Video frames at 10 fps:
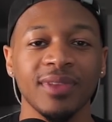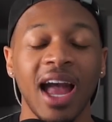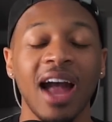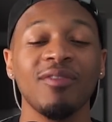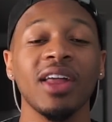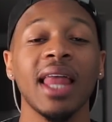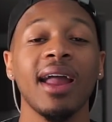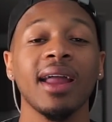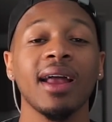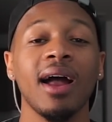I feel
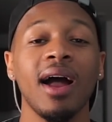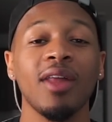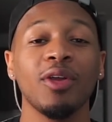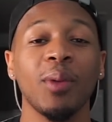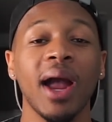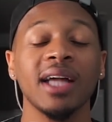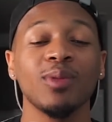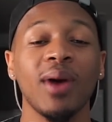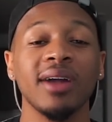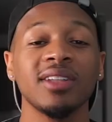like uh, The Real
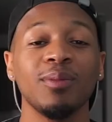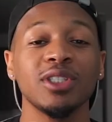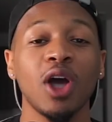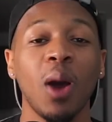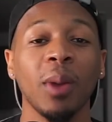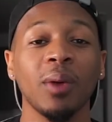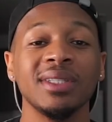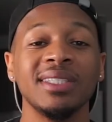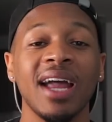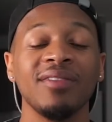Housewives of Potomac
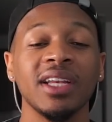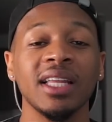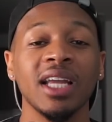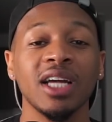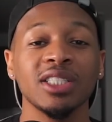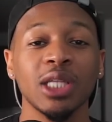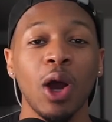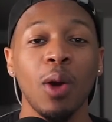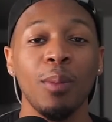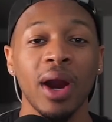was definitely a
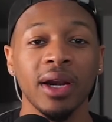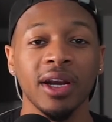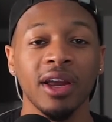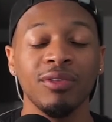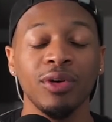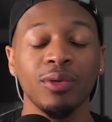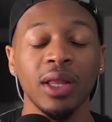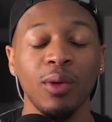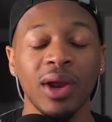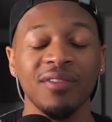slow burner. If we
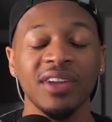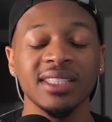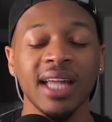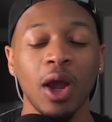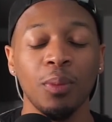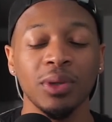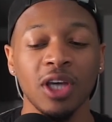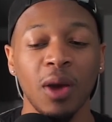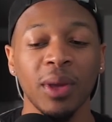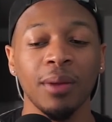really want to fixate on
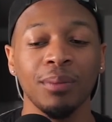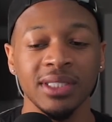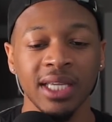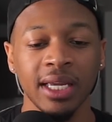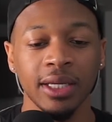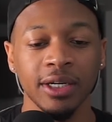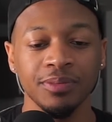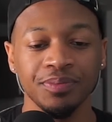Potomac in particular,